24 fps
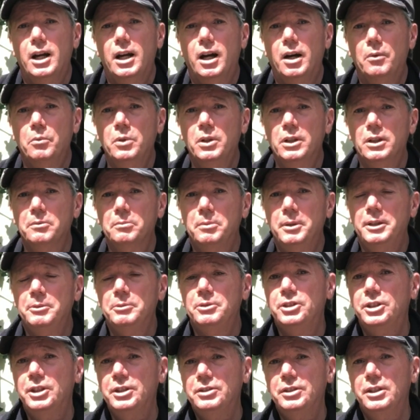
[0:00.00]
We'll have been
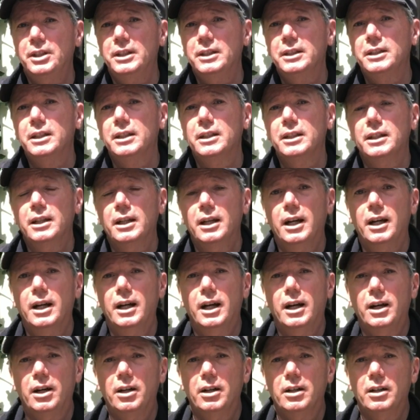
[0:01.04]
chitting
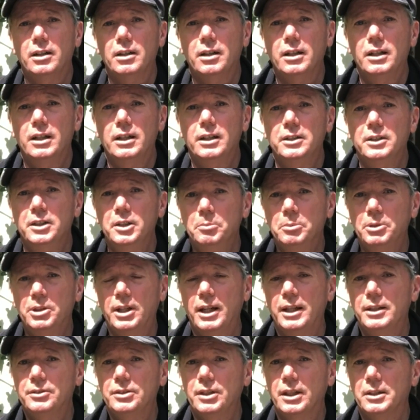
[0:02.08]
our new
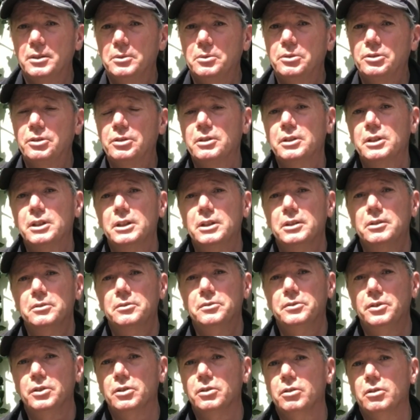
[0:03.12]
potatoes
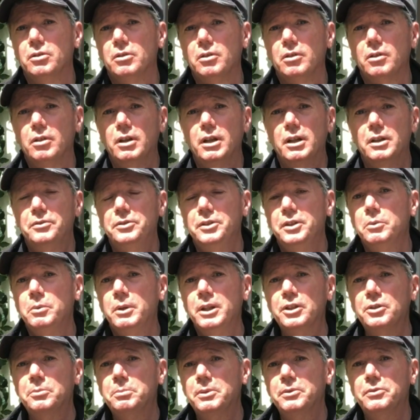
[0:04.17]
for a few
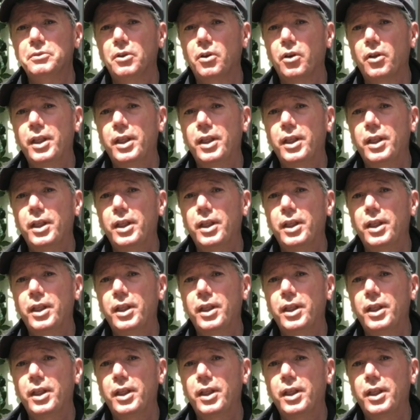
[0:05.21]
weeks before